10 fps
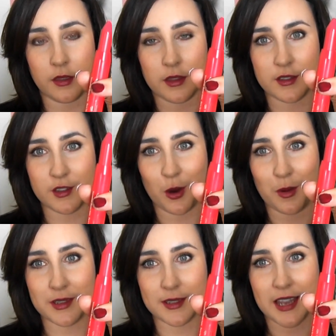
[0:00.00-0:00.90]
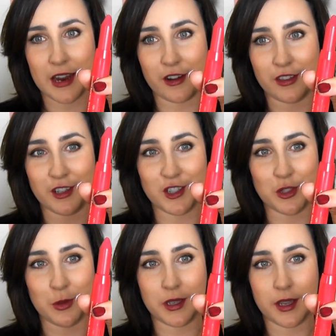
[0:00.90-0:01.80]
This is always a scary thing to
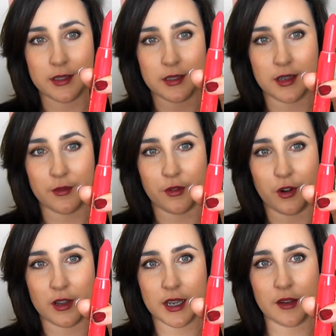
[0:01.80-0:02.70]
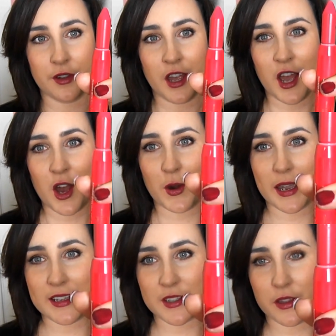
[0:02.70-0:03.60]
do in case it ever falls off.
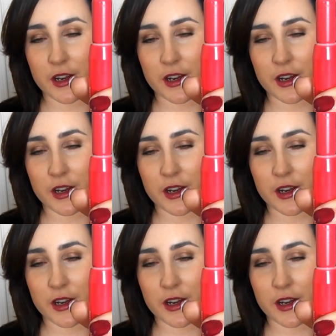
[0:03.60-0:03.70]
Okay, so